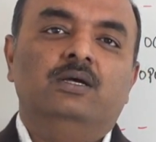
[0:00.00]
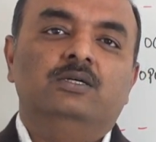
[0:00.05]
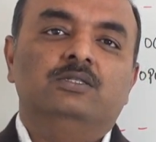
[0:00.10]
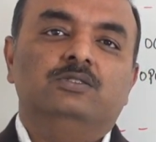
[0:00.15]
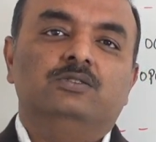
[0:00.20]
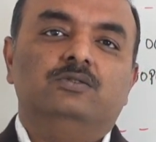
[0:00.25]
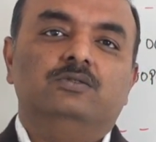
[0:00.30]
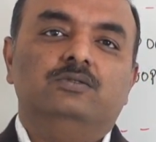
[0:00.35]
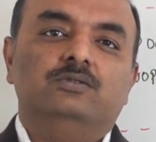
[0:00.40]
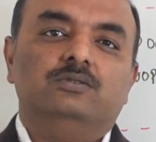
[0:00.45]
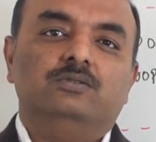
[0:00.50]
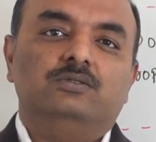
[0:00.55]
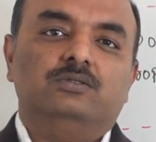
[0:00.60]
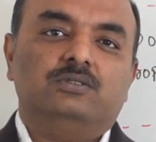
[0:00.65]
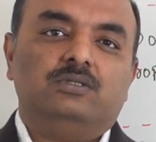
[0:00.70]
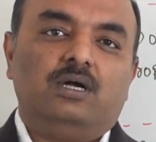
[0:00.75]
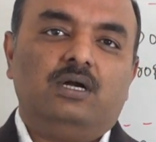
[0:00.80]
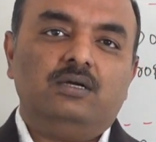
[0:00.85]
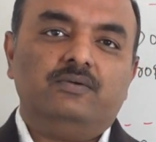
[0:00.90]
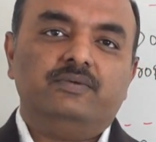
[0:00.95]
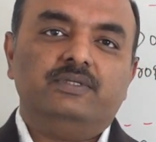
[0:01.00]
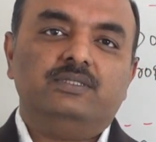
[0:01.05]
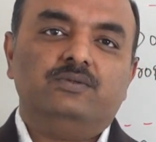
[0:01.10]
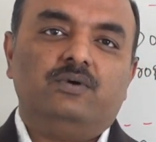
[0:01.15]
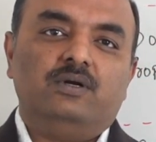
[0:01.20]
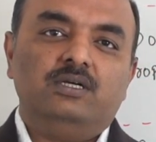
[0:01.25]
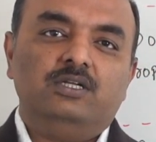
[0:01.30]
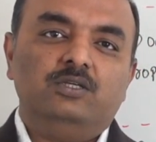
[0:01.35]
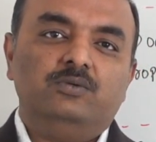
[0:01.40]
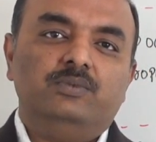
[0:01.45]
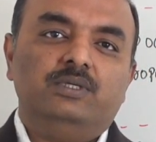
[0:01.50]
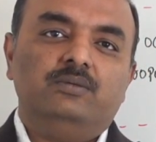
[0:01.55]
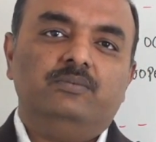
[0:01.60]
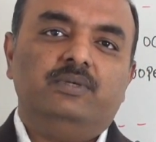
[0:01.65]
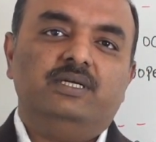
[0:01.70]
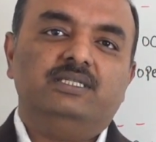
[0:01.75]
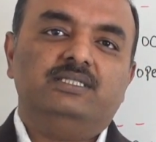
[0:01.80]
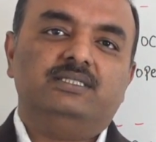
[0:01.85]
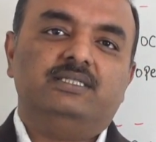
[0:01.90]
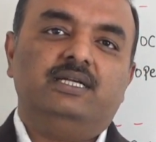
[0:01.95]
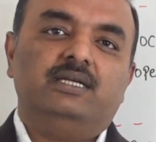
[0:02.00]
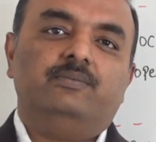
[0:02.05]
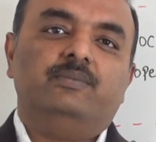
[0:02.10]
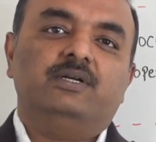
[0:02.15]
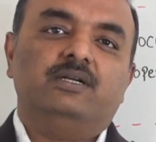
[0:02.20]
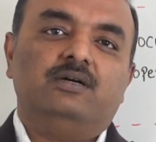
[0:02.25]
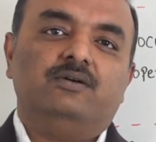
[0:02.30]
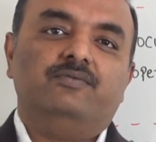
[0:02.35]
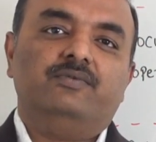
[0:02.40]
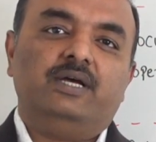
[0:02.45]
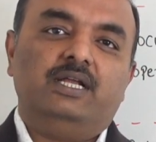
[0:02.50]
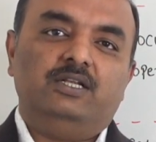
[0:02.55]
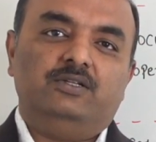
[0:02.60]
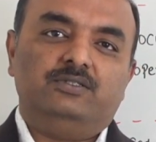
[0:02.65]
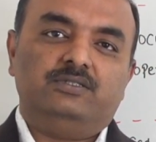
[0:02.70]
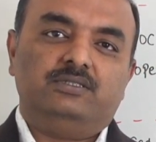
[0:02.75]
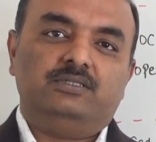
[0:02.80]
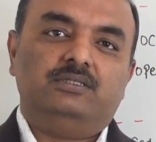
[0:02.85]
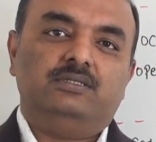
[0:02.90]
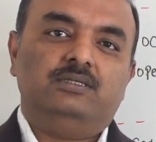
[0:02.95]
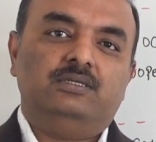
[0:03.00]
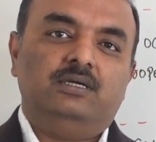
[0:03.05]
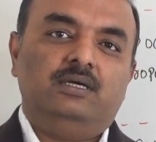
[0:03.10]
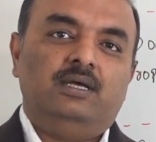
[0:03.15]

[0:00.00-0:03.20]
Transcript: So to start with, what do you mean by statement of values?